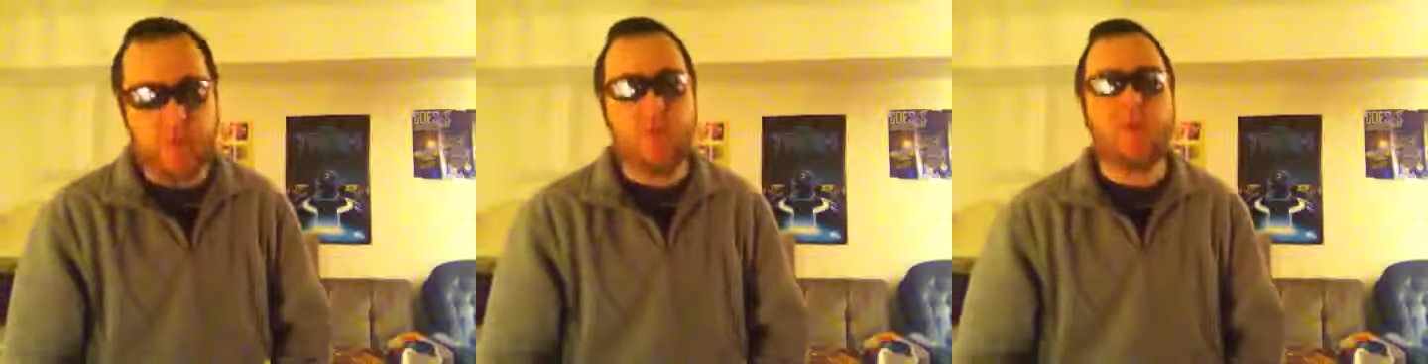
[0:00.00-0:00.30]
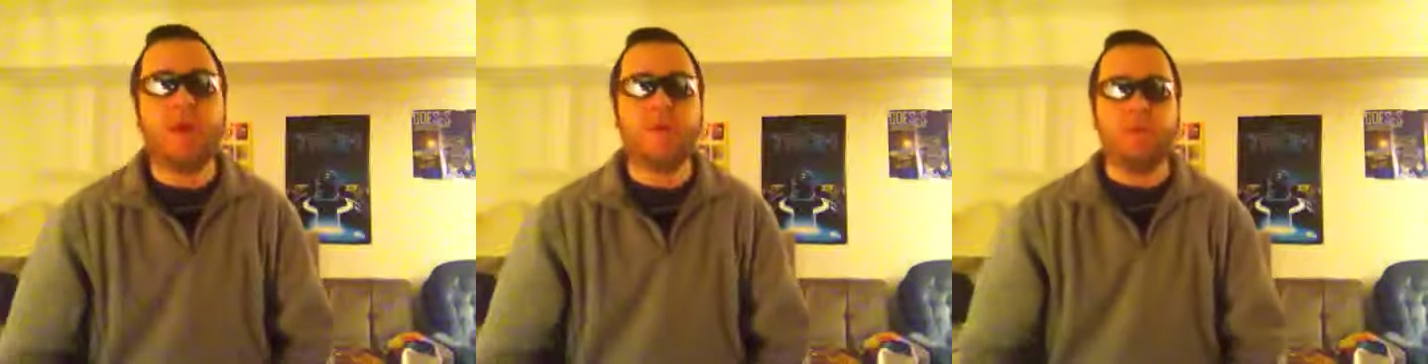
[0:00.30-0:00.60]

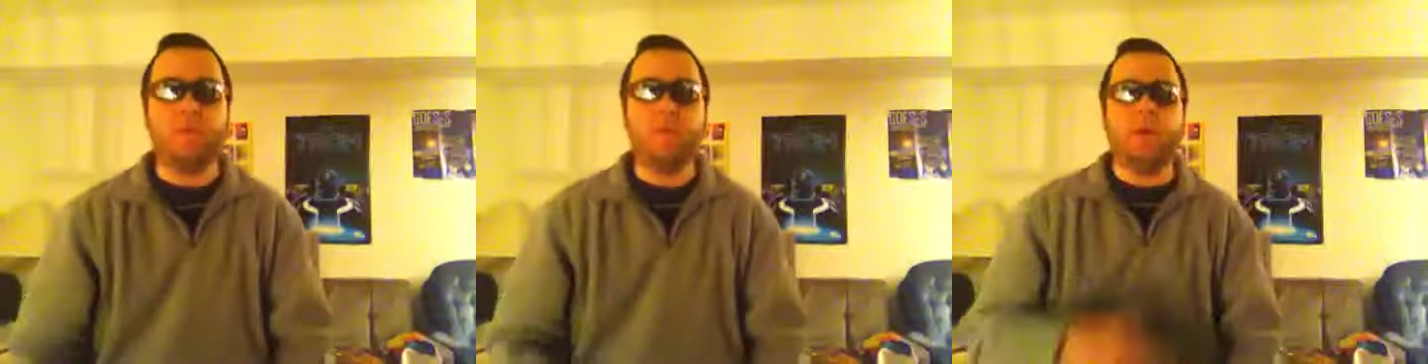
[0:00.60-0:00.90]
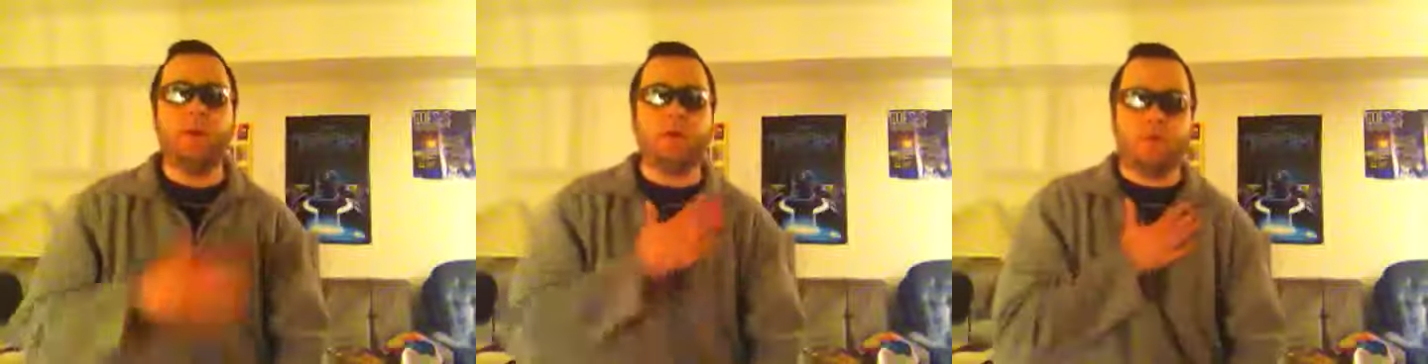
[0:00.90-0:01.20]
Okay.
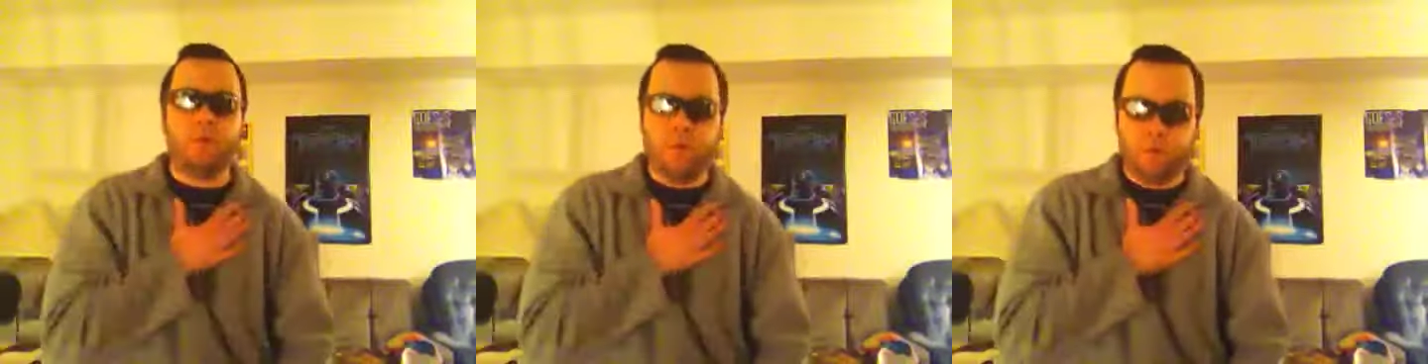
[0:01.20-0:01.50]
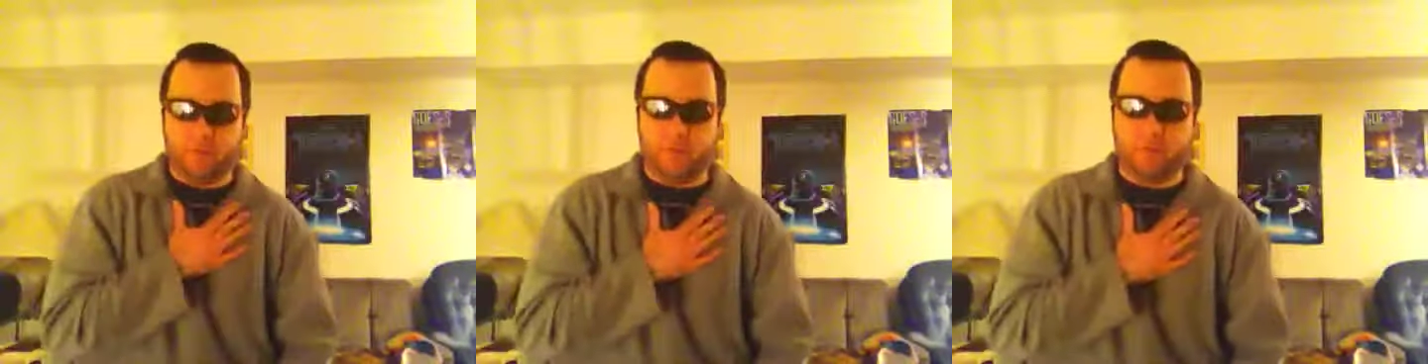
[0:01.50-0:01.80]

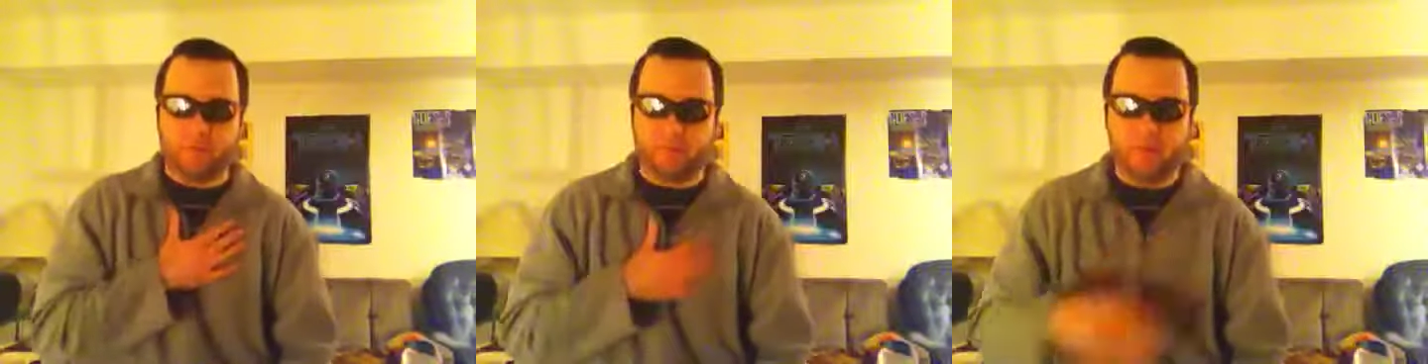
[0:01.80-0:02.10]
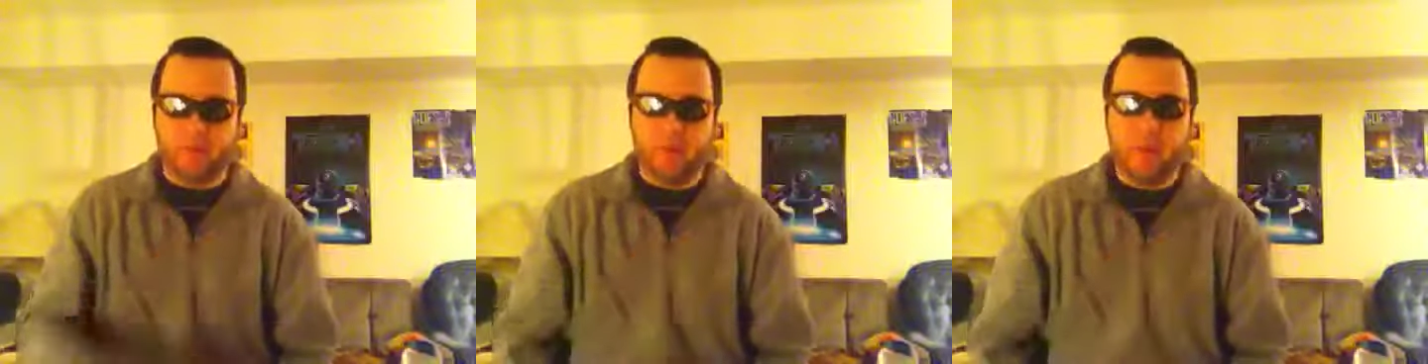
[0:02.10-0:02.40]
I'm
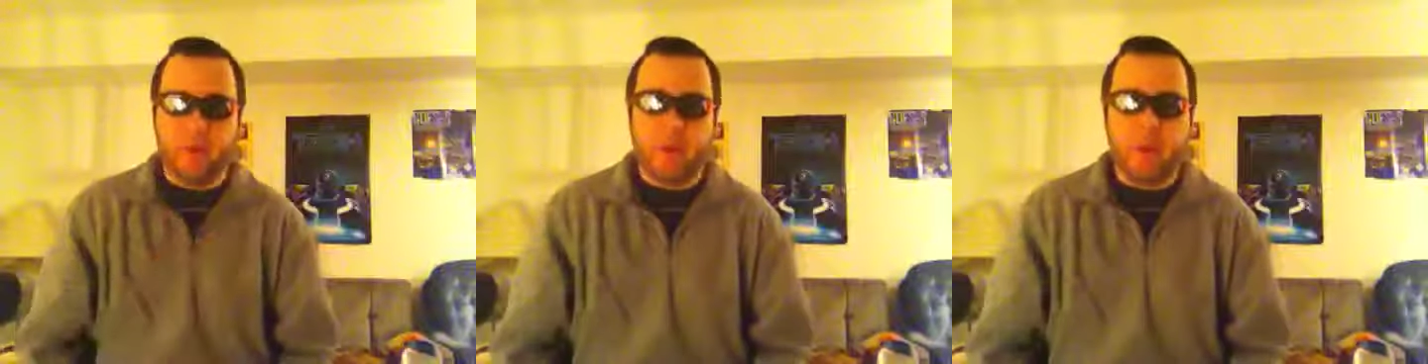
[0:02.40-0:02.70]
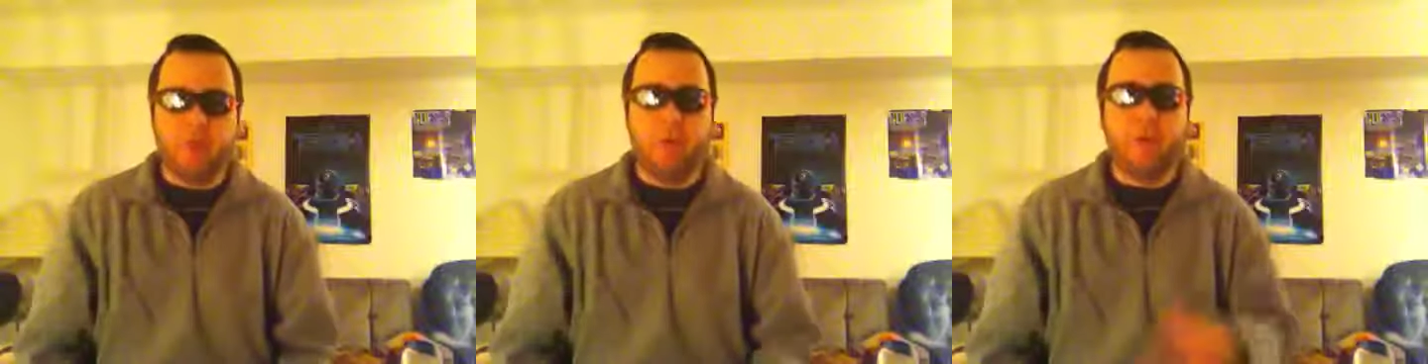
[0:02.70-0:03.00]

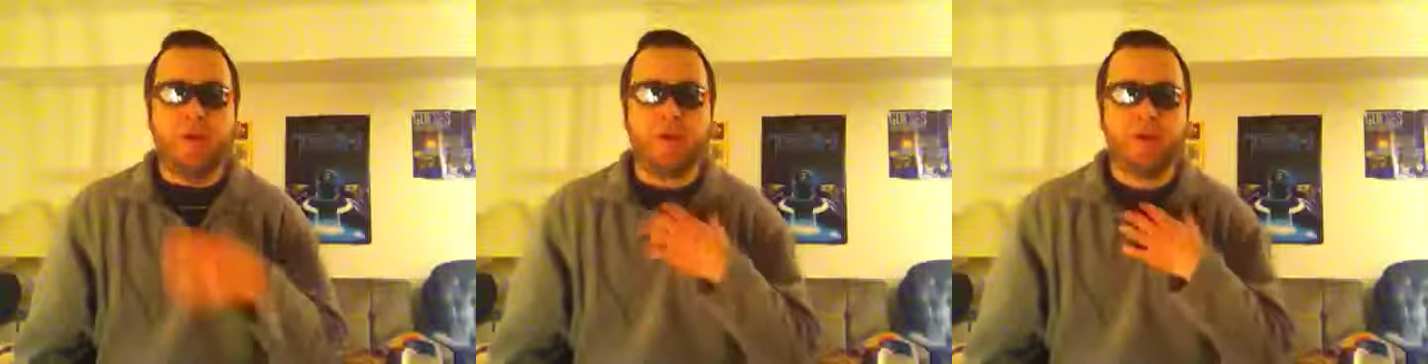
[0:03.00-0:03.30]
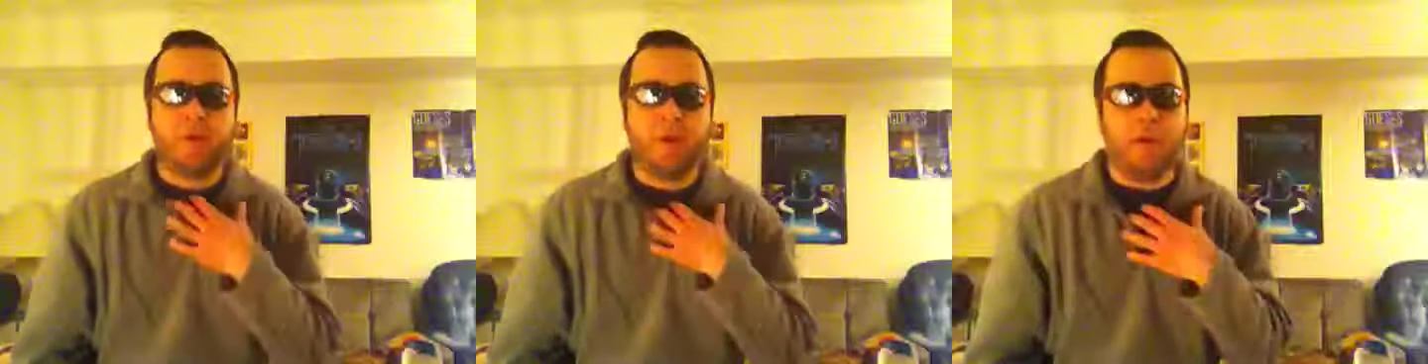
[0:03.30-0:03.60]
gonna go clean
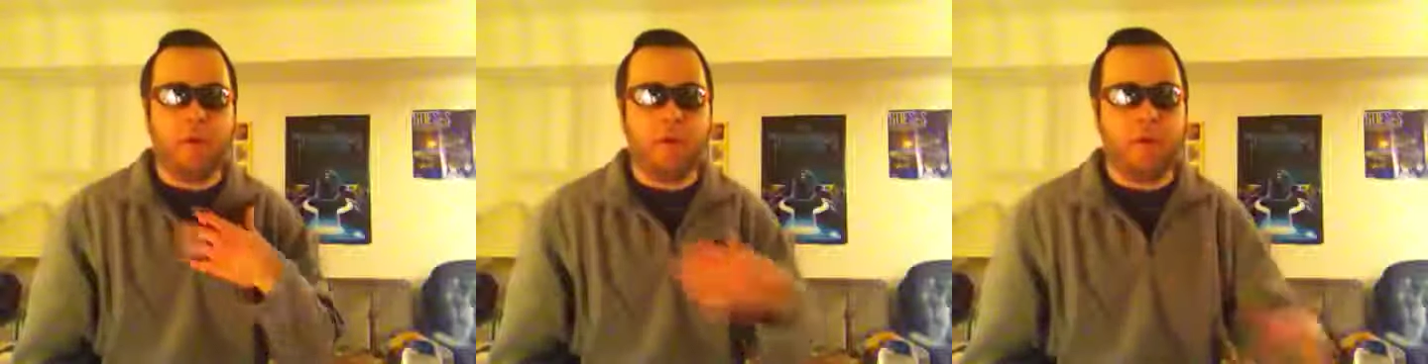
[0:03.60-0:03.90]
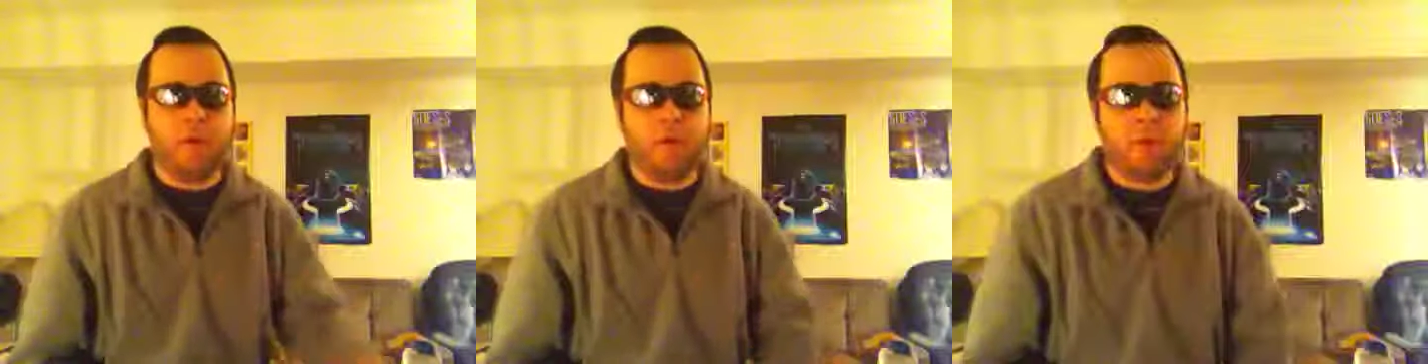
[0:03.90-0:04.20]
this frog out of
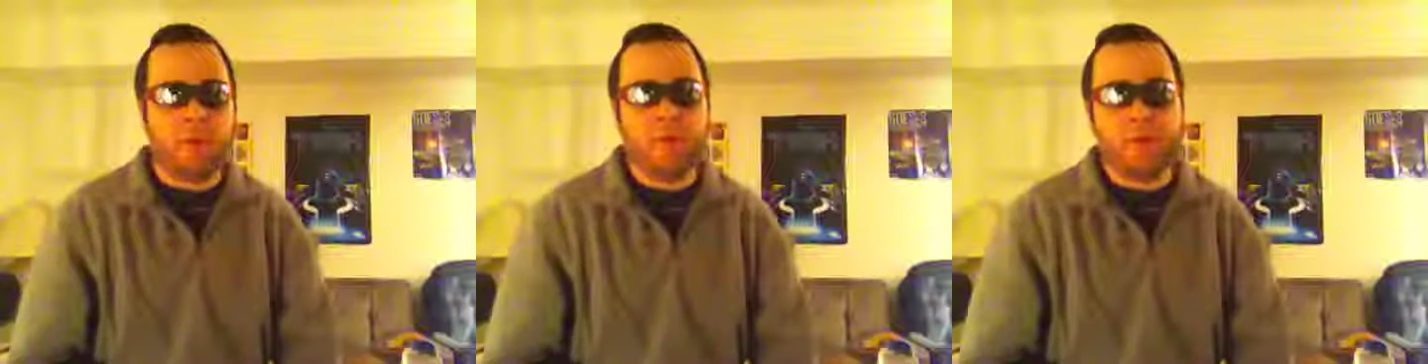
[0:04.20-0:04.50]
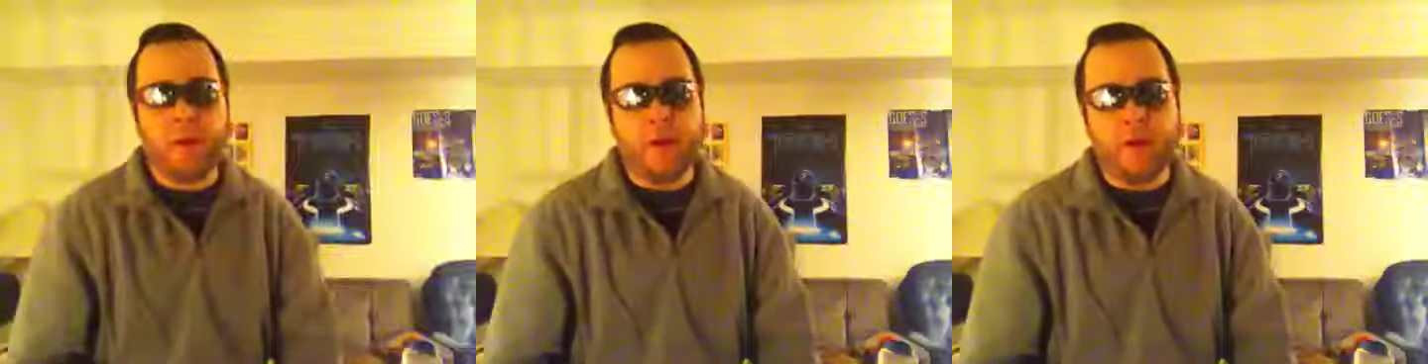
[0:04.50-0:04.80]
my throat. You have a
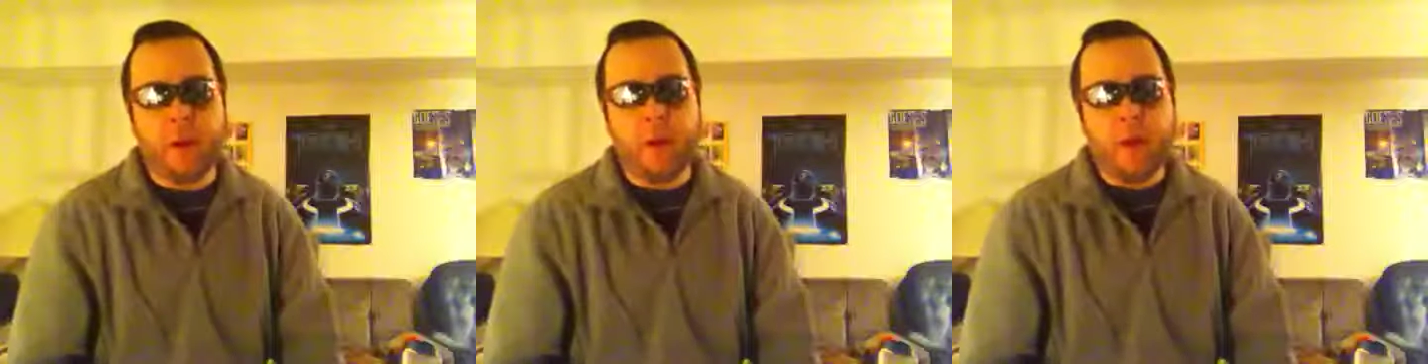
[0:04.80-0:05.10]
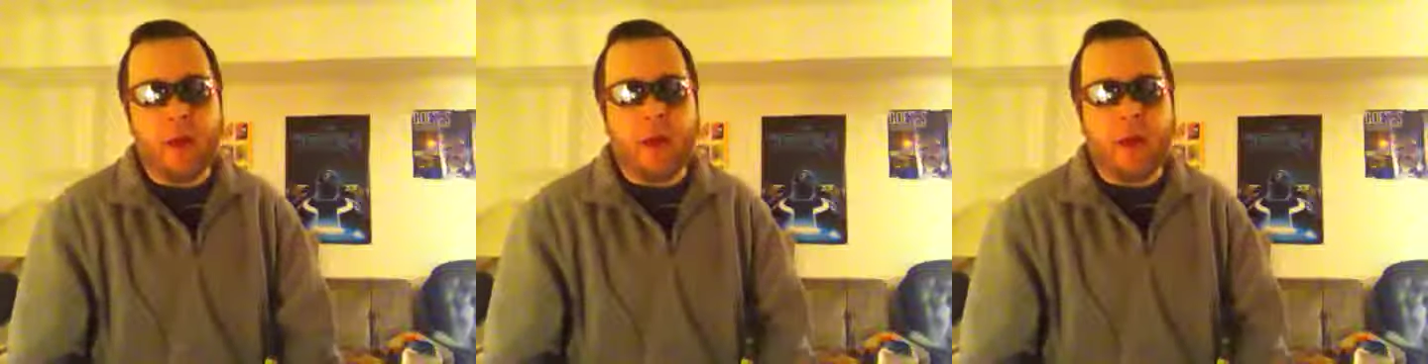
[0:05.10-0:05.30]
great night.